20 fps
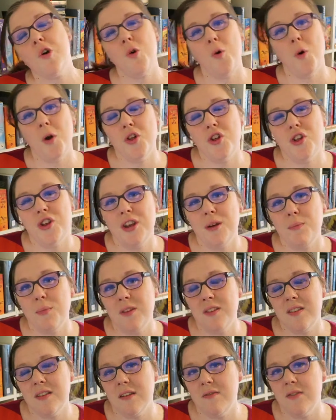Question
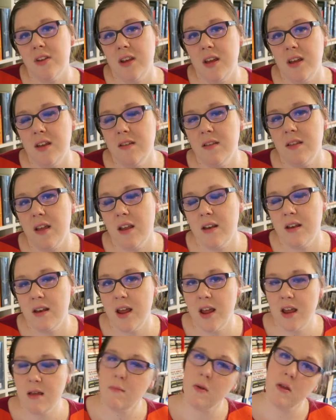number 7 is
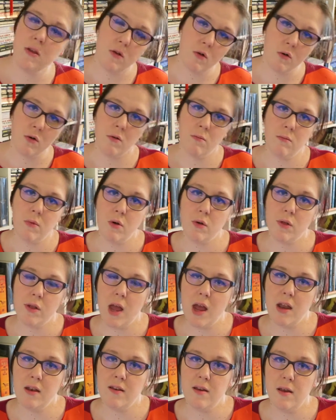name your most
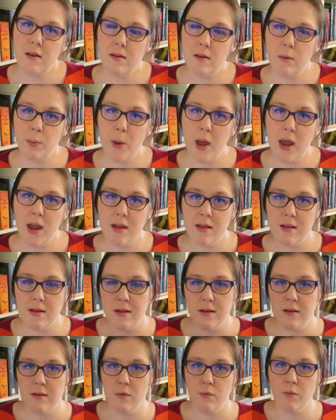
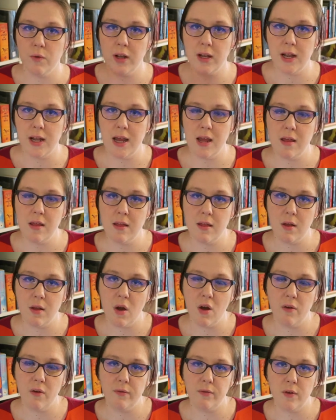anticipated release
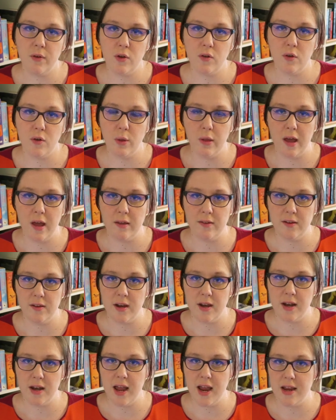of
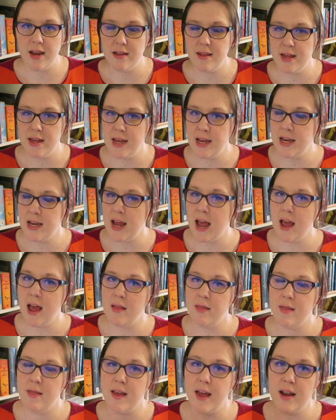2018,
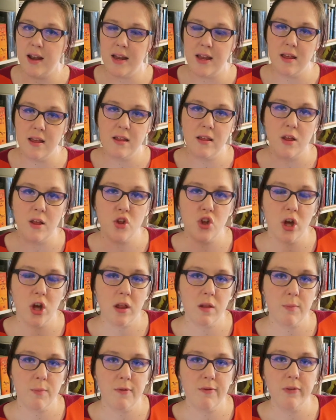and that is
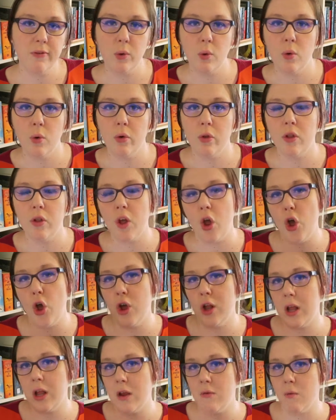Jasper Ford's
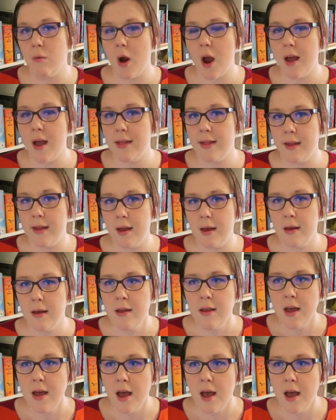Early Riser.